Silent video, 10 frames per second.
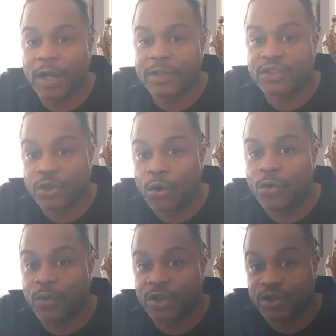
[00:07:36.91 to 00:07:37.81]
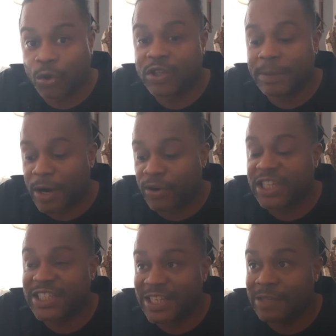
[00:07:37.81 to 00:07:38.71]
sold the
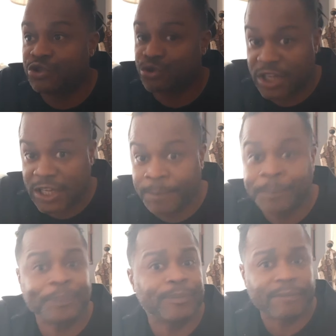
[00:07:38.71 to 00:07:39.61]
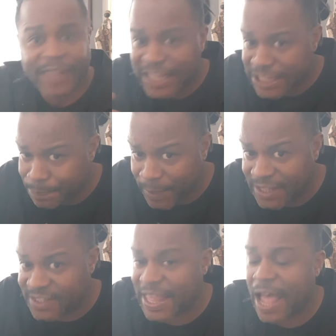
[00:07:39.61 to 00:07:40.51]
American dream,
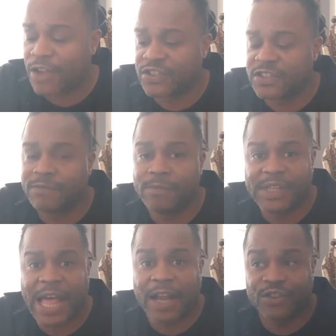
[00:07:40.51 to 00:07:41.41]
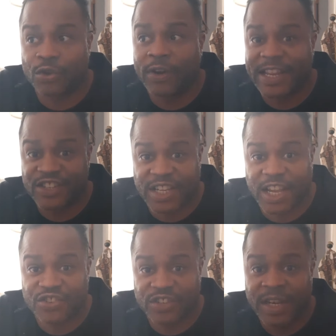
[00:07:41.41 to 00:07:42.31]
spent thousands of dollars on
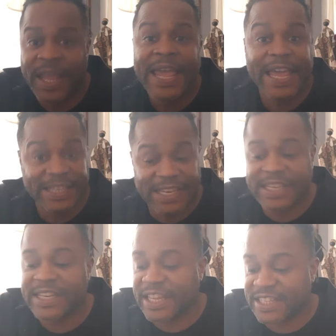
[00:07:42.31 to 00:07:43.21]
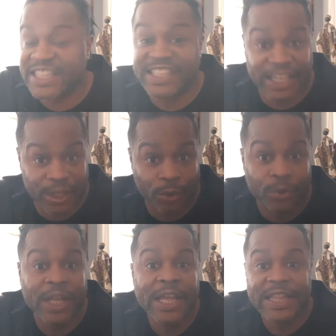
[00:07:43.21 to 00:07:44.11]
education, and didn't get the yield
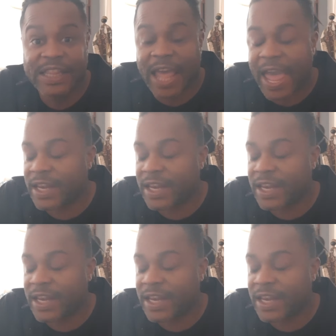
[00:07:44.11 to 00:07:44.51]
that